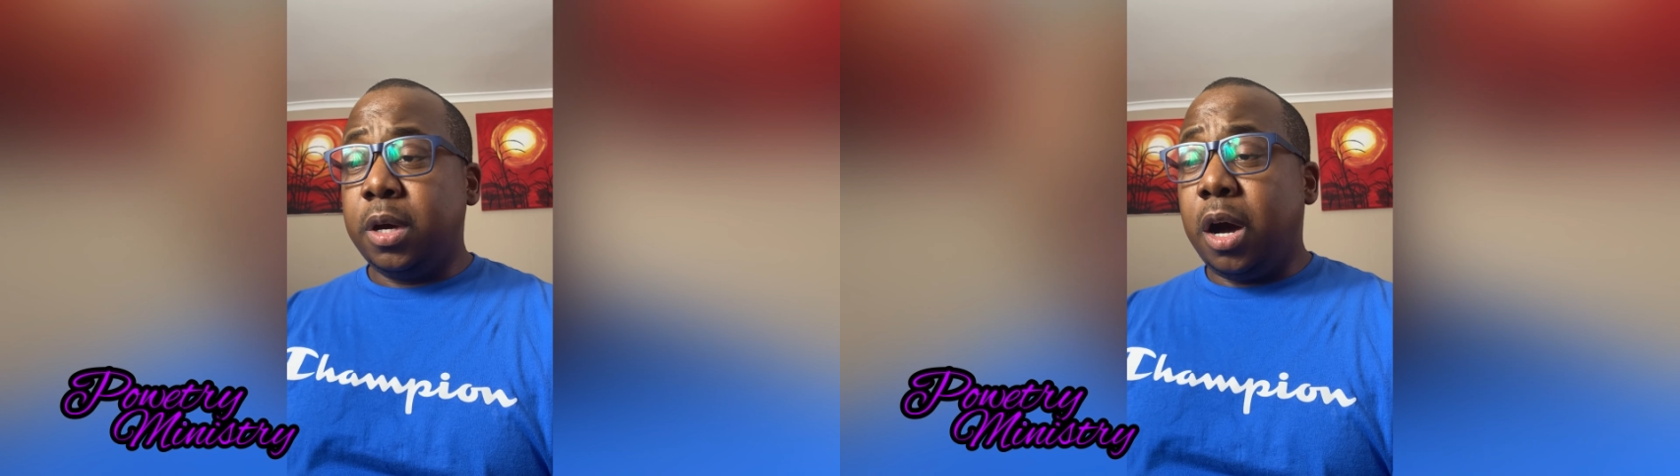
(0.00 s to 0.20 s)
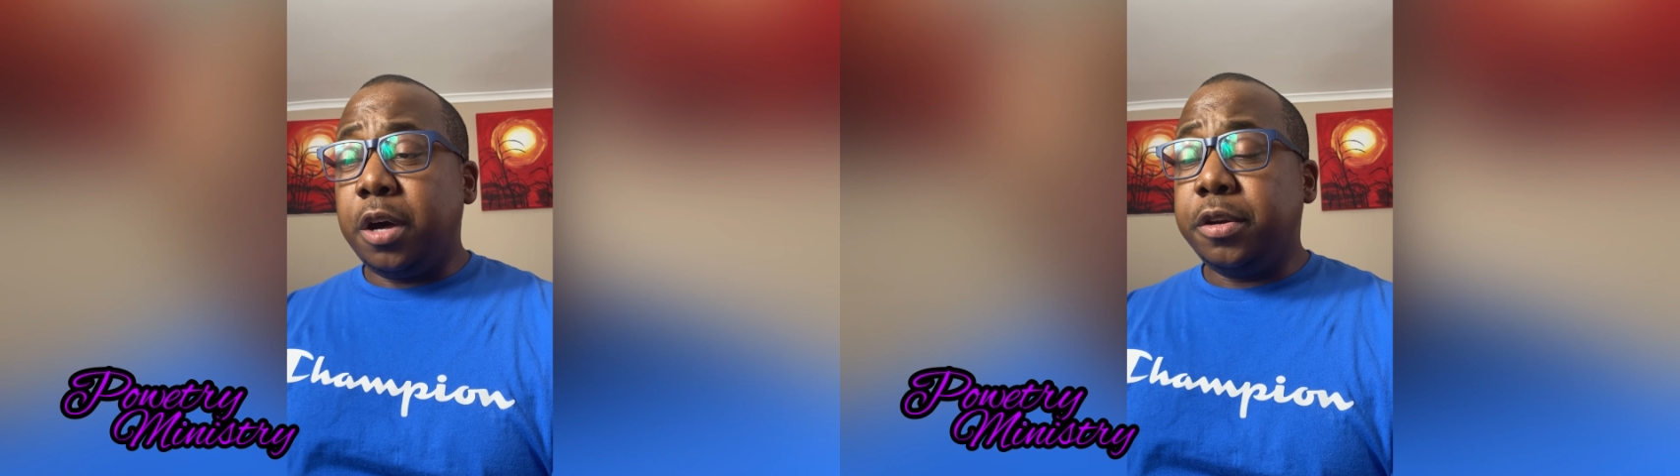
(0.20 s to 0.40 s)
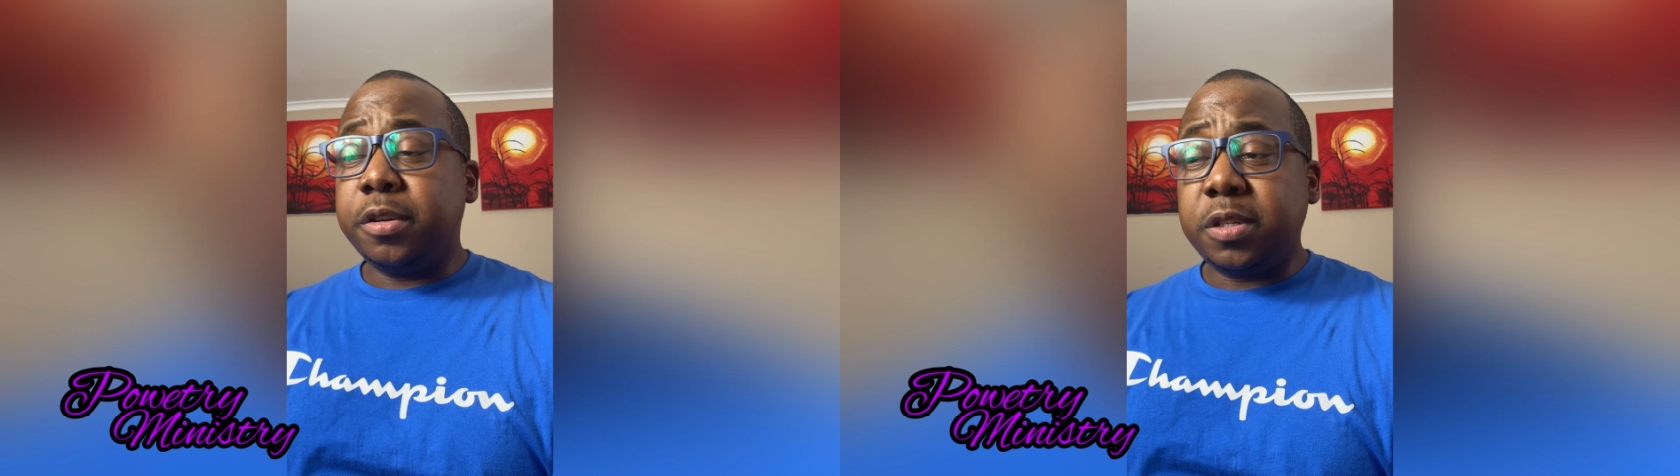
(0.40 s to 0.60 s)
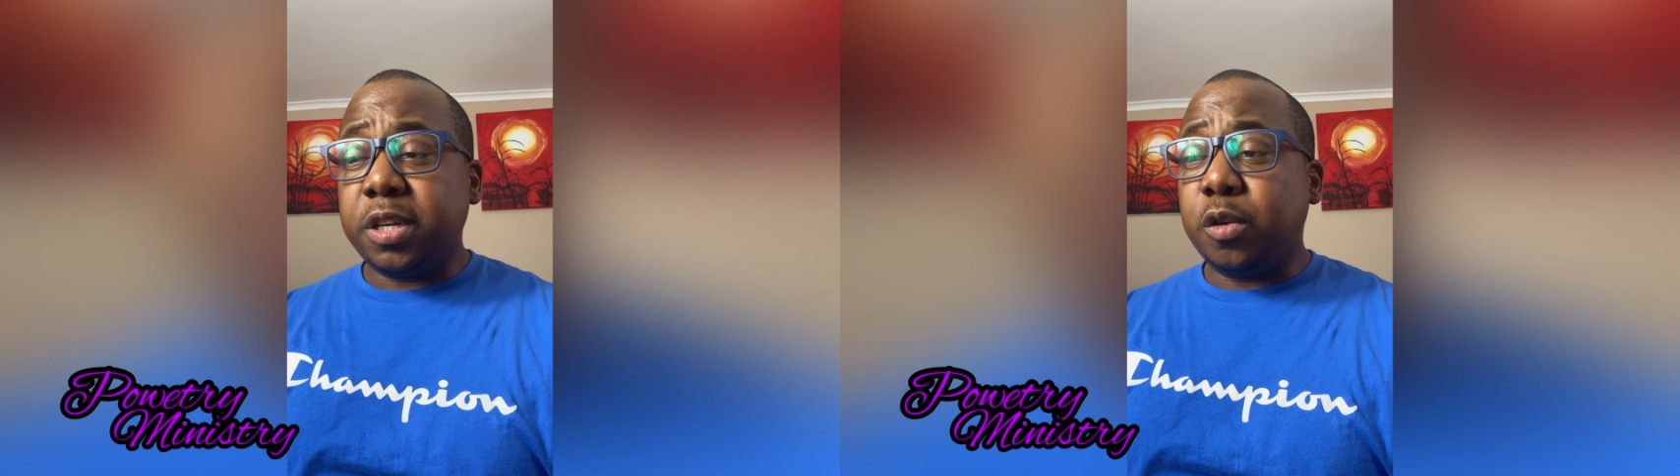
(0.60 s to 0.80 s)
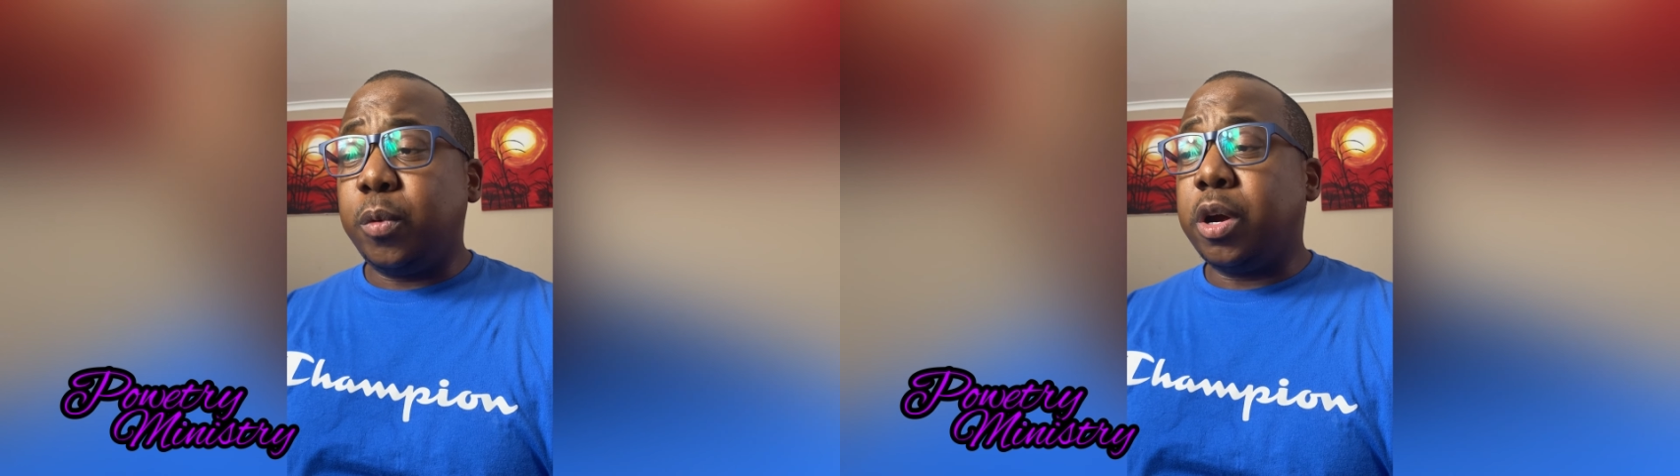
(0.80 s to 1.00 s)
Under
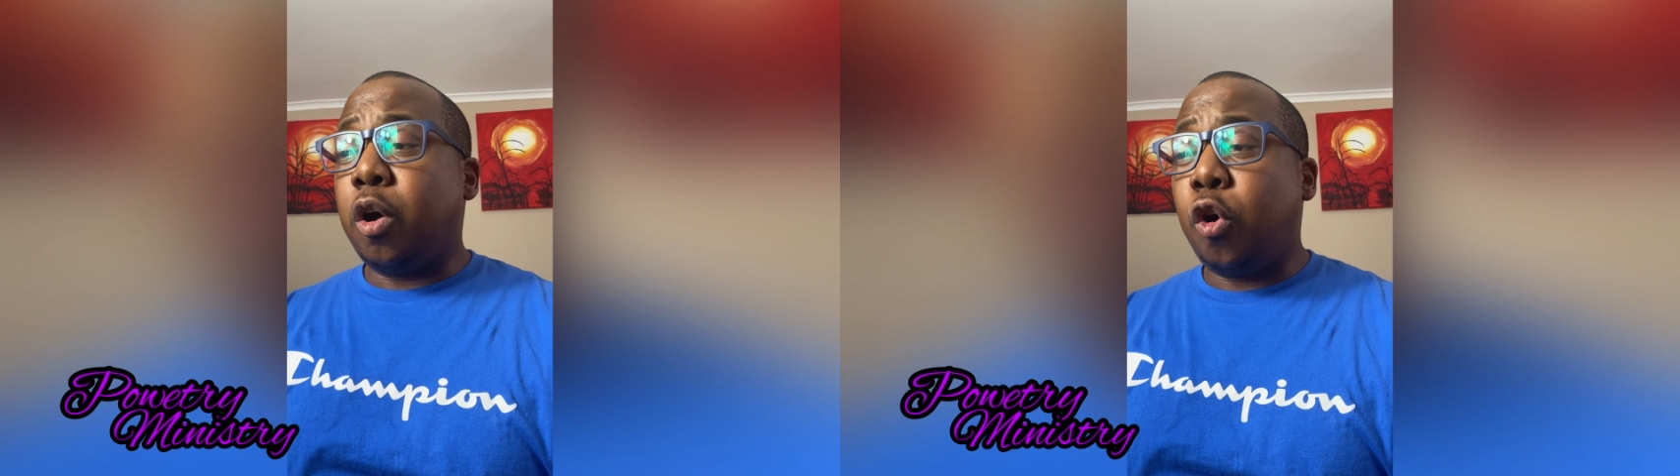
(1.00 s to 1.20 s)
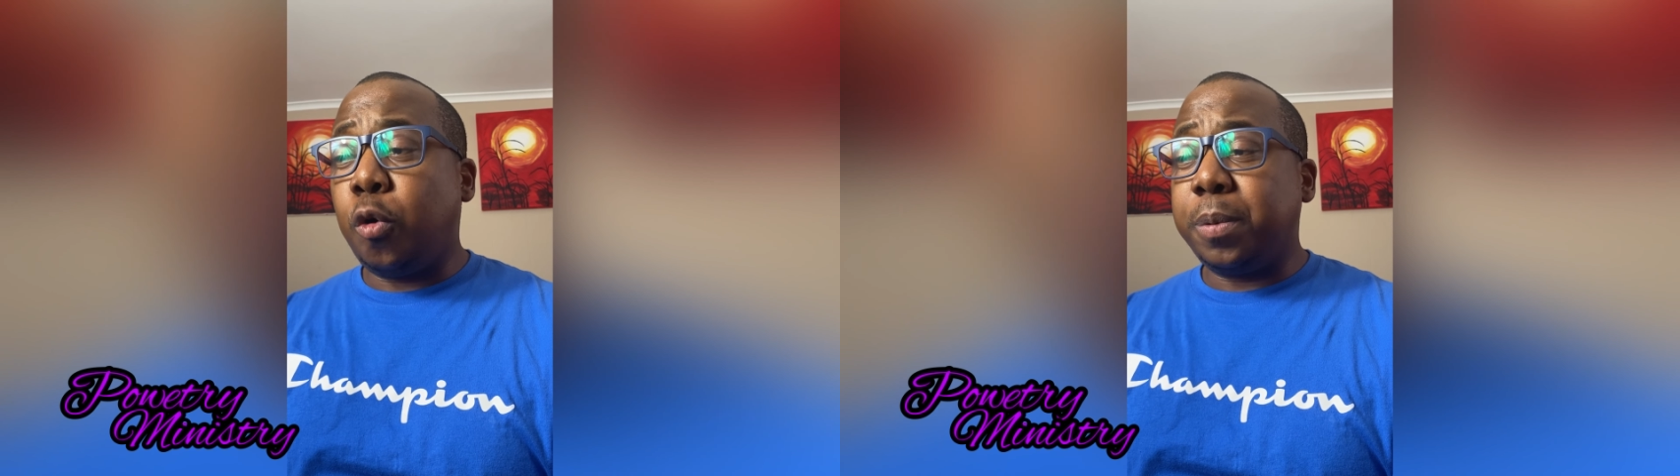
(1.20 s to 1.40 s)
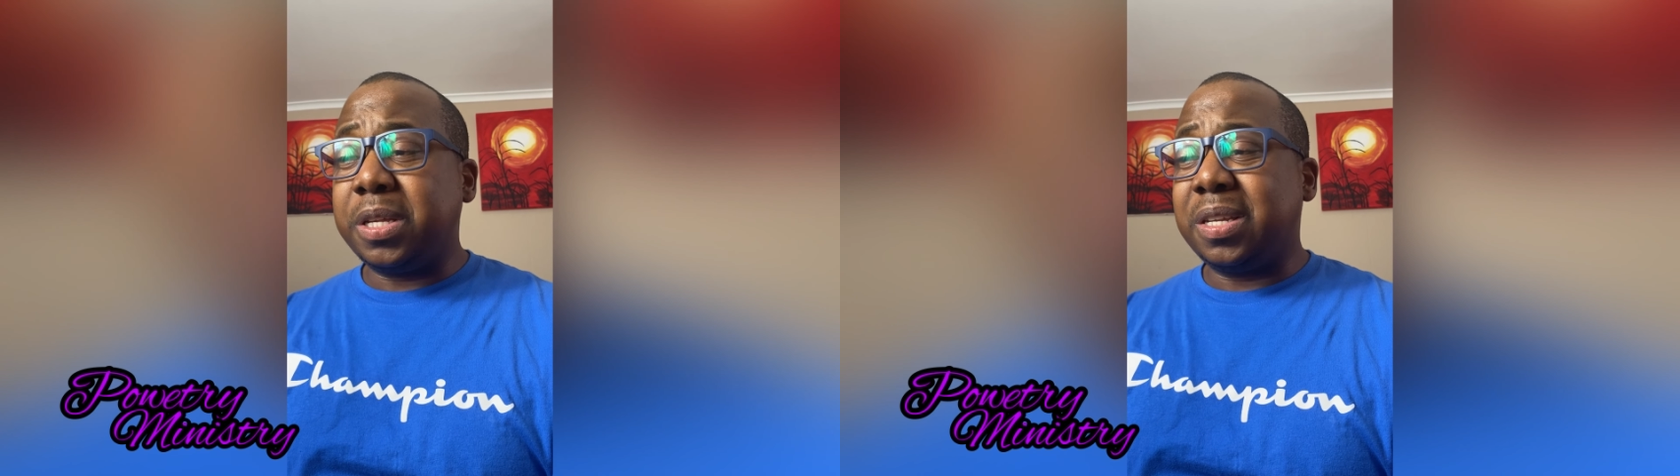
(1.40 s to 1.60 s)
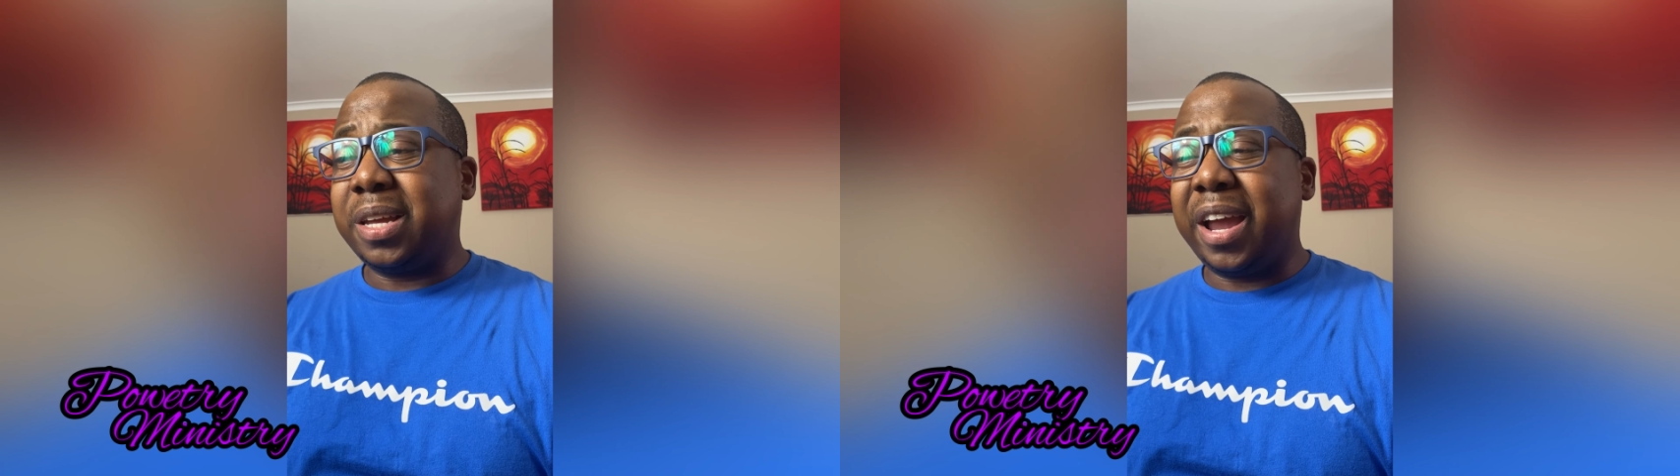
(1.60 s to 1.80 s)
sin, we are hopeless and